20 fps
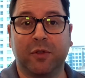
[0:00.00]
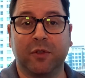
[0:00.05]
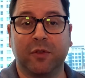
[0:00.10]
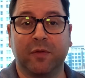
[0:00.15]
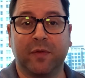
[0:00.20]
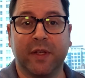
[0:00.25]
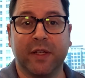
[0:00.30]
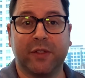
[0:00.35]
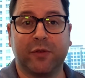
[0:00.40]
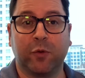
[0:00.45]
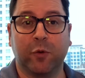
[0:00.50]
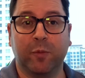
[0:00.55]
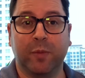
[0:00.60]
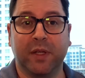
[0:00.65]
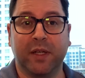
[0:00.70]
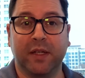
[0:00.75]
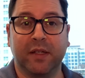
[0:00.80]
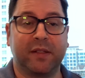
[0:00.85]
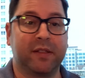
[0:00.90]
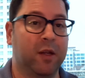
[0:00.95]
of this would
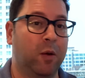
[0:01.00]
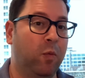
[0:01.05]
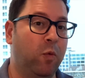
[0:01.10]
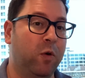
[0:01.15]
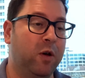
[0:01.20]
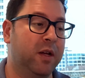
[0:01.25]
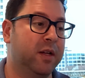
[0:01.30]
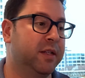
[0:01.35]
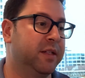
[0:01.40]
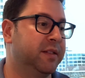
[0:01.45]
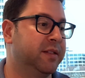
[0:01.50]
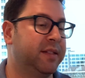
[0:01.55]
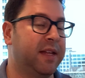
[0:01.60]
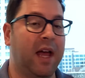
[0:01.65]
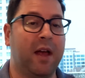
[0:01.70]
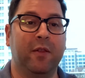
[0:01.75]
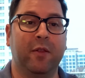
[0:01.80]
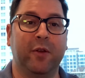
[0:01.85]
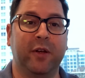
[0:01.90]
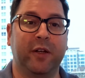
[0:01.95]
be someone is
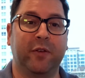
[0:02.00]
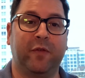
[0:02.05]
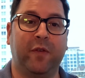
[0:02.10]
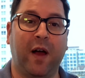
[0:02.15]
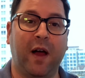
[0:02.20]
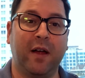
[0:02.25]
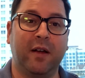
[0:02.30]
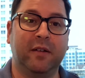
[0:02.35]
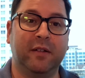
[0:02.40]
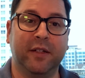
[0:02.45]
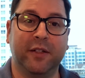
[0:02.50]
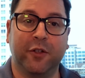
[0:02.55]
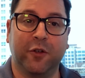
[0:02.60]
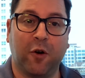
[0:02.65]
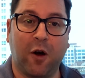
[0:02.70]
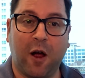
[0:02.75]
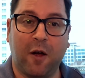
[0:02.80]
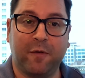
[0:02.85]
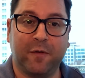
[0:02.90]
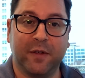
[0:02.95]
downloading a file in your
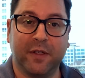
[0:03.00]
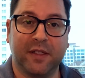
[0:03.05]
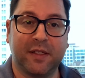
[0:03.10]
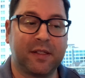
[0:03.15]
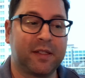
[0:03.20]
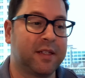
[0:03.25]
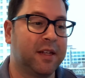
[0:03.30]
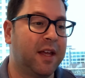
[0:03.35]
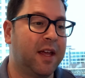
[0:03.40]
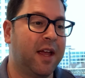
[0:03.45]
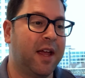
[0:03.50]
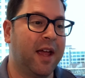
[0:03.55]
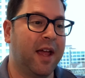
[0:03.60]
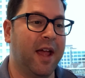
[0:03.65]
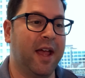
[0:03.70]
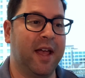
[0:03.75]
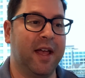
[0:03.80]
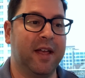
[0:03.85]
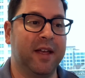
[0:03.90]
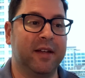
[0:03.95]
office
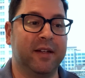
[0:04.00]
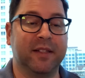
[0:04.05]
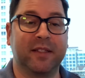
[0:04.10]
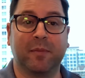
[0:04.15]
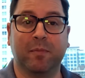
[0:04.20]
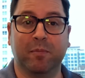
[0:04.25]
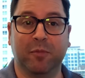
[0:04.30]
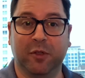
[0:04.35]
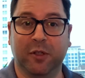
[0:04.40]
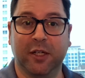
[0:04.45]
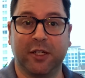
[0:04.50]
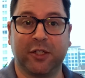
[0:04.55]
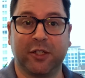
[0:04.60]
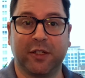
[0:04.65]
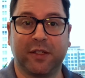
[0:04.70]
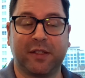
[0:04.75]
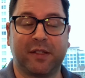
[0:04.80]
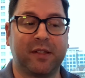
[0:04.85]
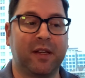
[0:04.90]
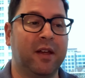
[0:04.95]
and it's
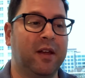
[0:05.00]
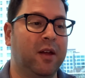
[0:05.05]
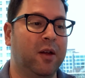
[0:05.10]
malicious.